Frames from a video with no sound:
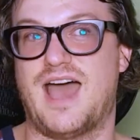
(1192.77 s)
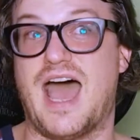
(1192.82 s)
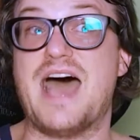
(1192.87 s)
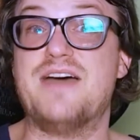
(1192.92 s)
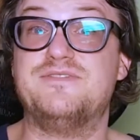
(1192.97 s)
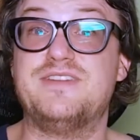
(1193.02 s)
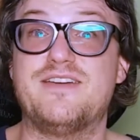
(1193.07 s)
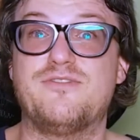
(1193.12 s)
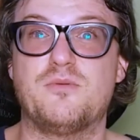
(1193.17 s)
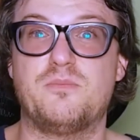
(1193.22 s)

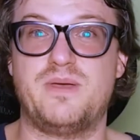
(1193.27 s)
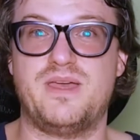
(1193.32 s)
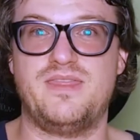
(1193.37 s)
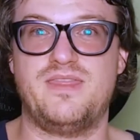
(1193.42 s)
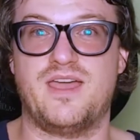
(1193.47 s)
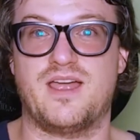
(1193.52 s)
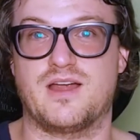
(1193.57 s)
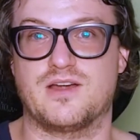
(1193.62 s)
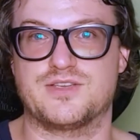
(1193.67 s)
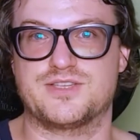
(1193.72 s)
I've never been
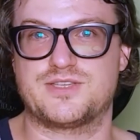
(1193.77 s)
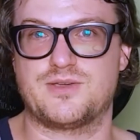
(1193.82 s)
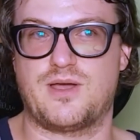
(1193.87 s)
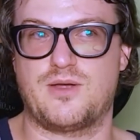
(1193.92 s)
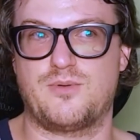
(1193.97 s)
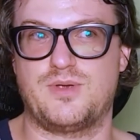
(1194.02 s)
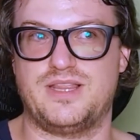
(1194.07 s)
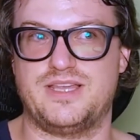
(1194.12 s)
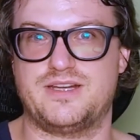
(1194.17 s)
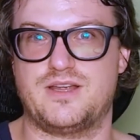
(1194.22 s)
there, so I
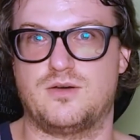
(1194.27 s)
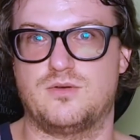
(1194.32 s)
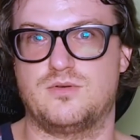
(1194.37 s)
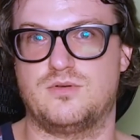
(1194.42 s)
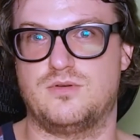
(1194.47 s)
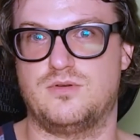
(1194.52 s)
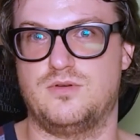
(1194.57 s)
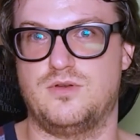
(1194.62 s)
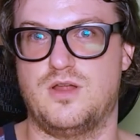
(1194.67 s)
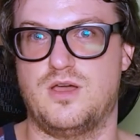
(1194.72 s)
really don't
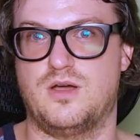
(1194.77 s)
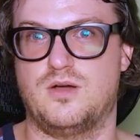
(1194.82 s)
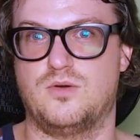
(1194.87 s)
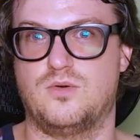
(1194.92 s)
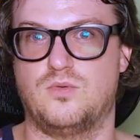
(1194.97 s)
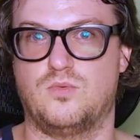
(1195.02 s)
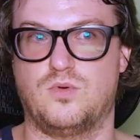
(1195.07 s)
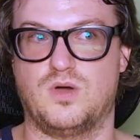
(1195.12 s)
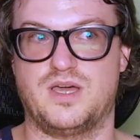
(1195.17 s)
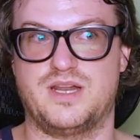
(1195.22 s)

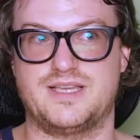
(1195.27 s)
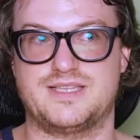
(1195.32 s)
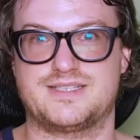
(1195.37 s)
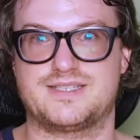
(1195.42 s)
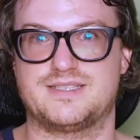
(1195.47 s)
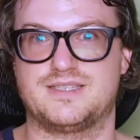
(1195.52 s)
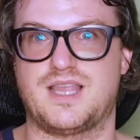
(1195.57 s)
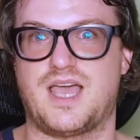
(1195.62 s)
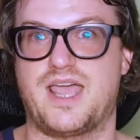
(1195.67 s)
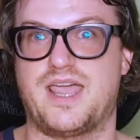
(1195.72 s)
know what
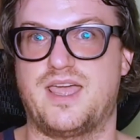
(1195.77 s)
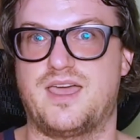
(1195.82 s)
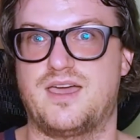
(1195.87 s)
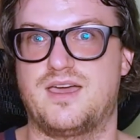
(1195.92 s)
it's like.